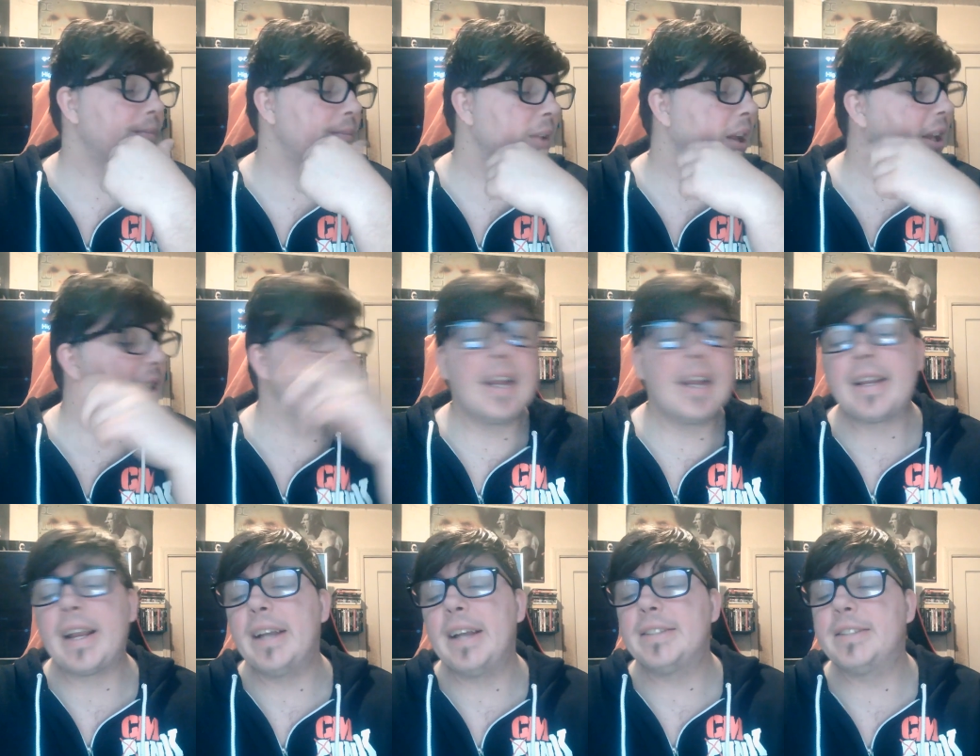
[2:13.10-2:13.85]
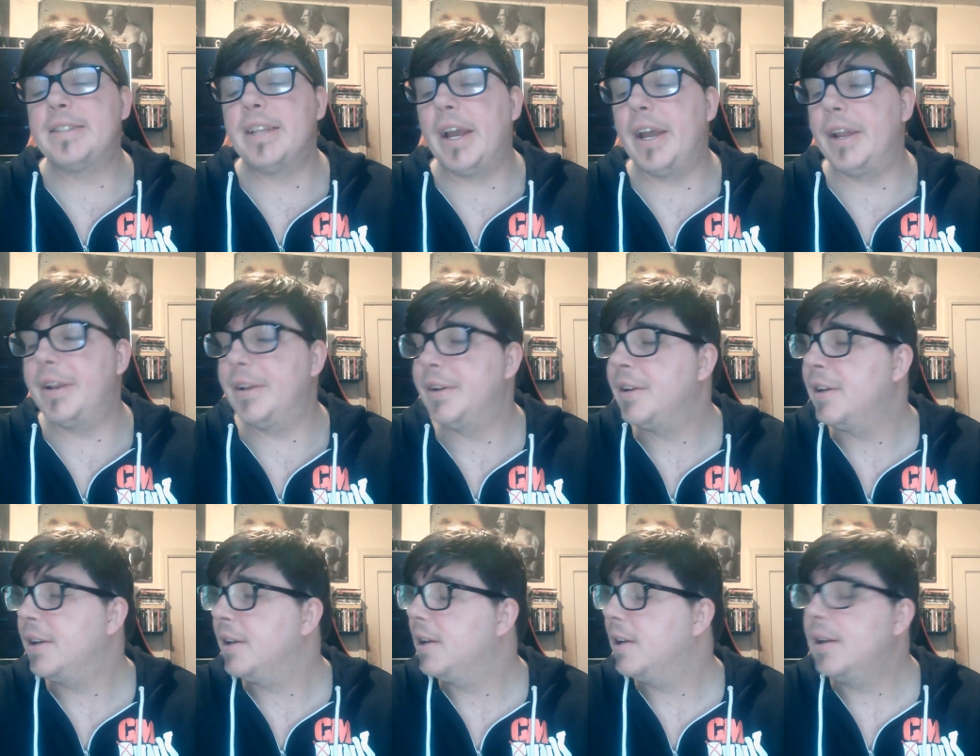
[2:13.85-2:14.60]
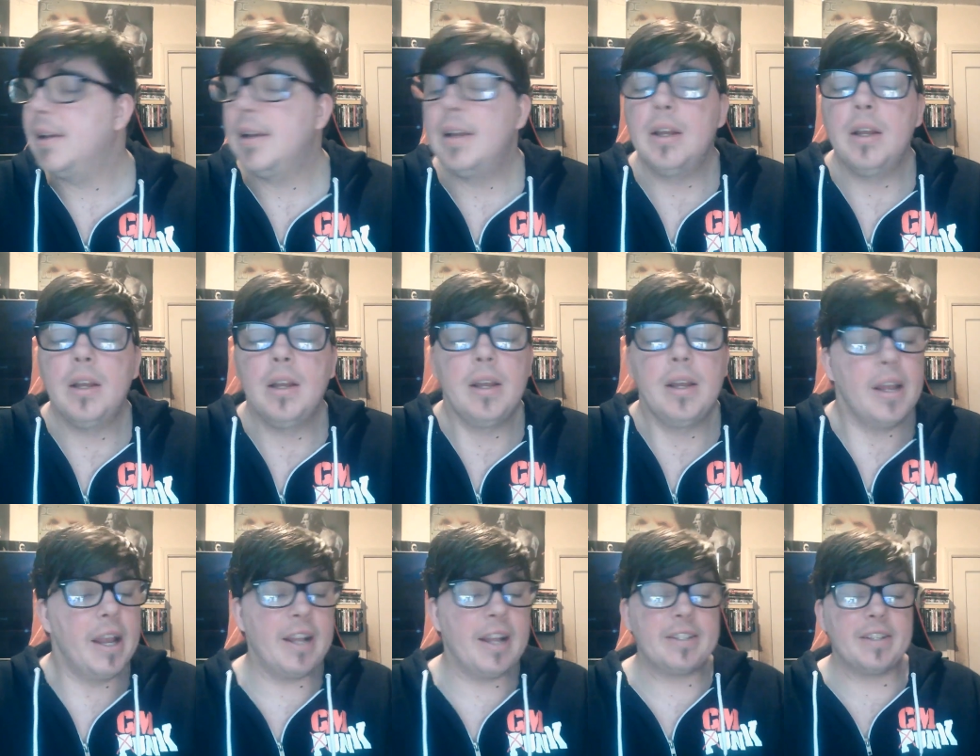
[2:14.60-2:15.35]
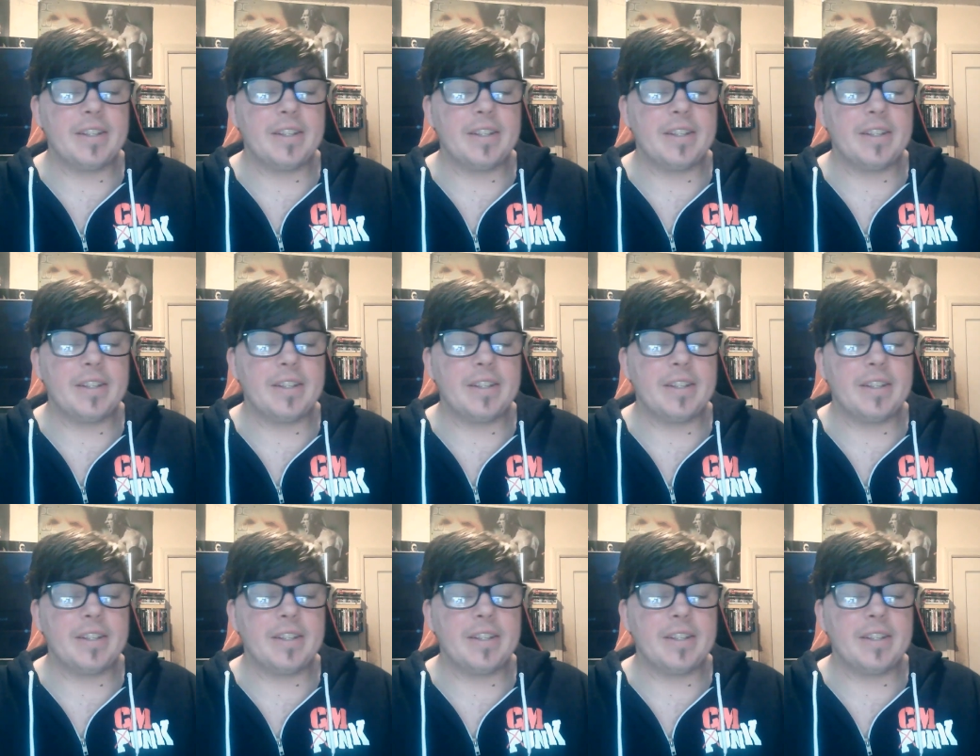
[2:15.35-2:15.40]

Like I said, it's